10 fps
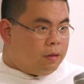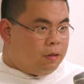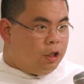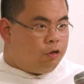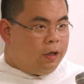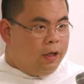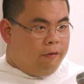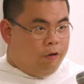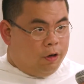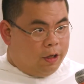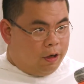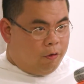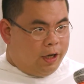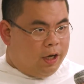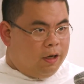literally, if you look at the
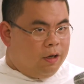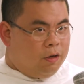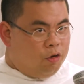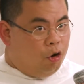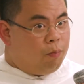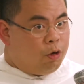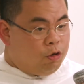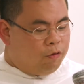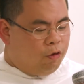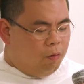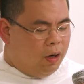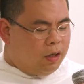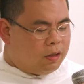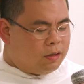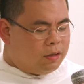Greek, your beautiful
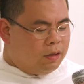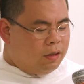works,